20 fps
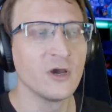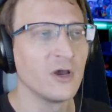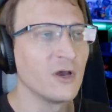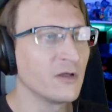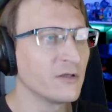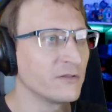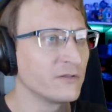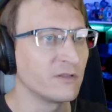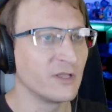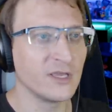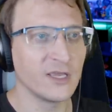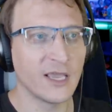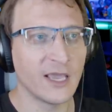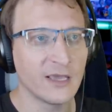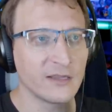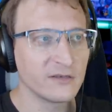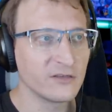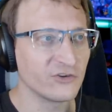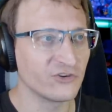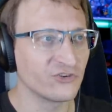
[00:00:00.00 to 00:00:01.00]
they
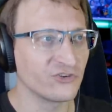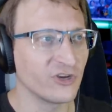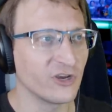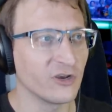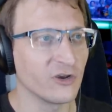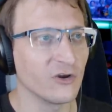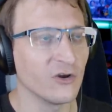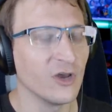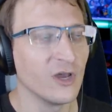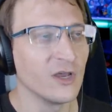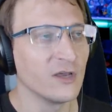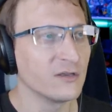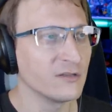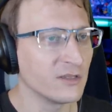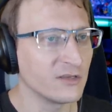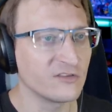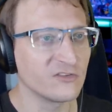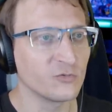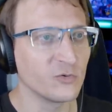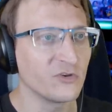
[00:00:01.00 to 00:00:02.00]
had to share.
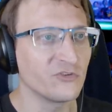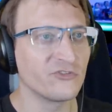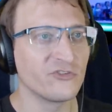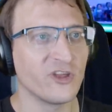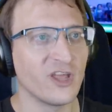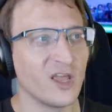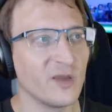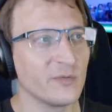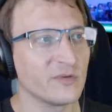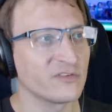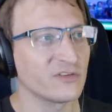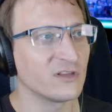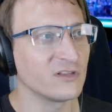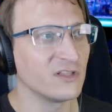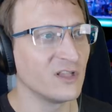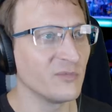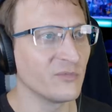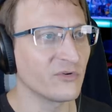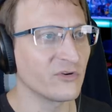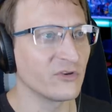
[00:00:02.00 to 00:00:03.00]
They switched to Amazon
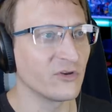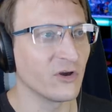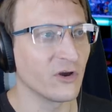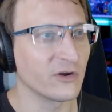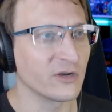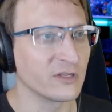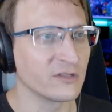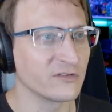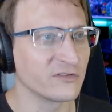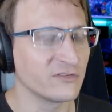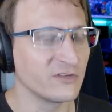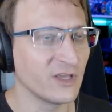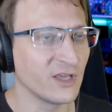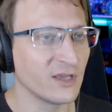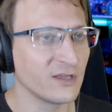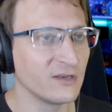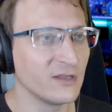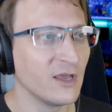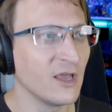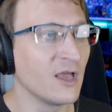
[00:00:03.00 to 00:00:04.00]
Lumberyard
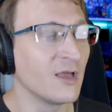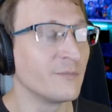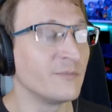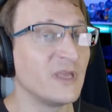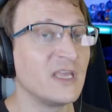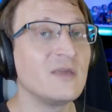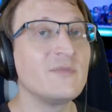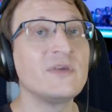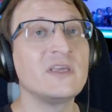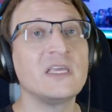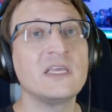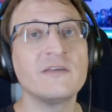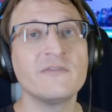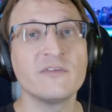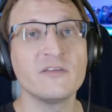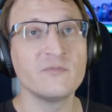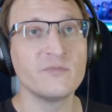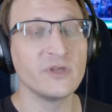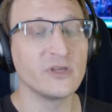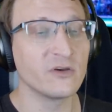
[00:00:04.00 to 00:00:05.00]
instead, maybe
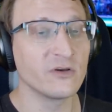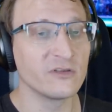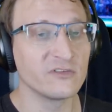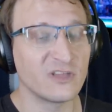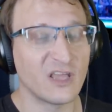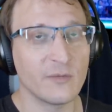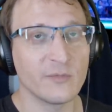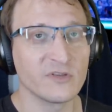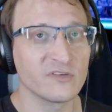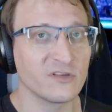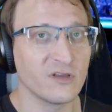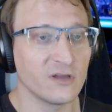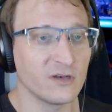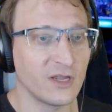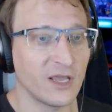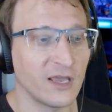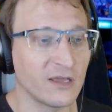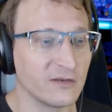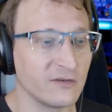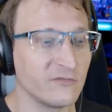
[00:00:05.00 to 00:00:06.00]
even because Amazon
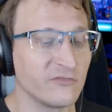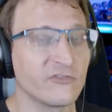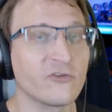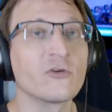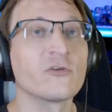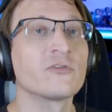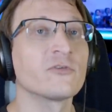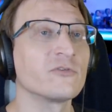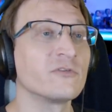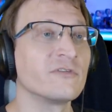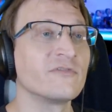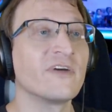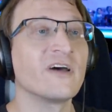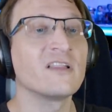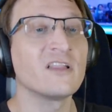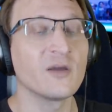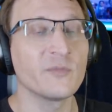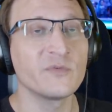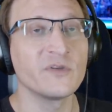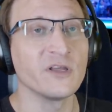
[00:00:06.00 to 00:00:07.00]
had further
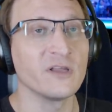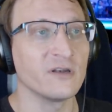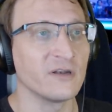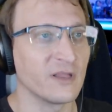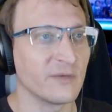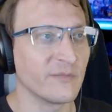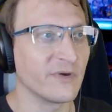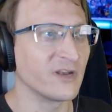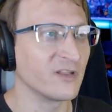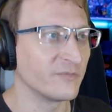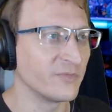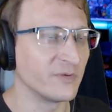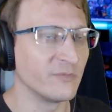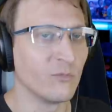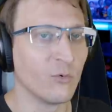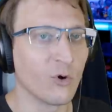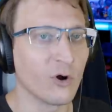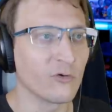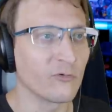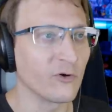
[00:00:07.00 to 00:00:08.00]
developed it and it might have been
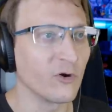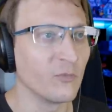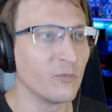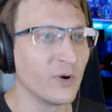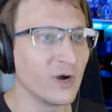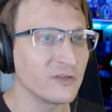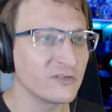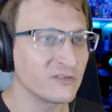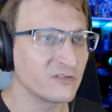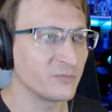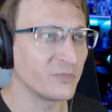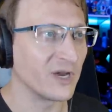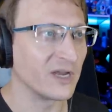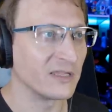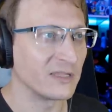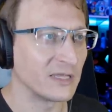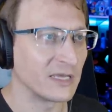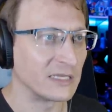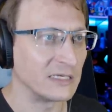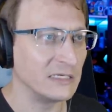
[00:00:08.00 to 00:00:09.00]
more robust by
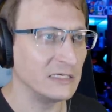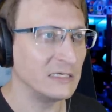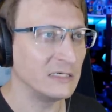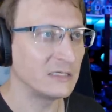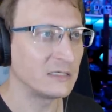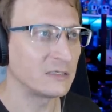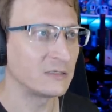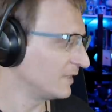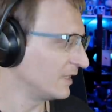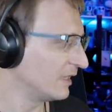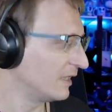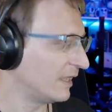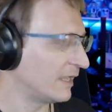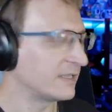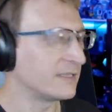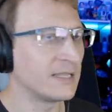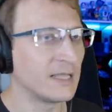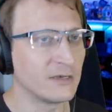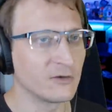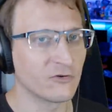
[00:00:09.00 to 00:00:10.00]
then.
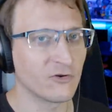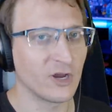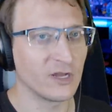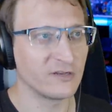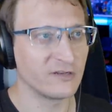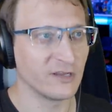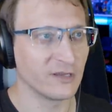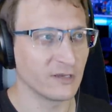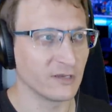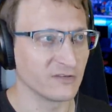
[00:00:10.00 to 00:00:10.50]
And then Crytek is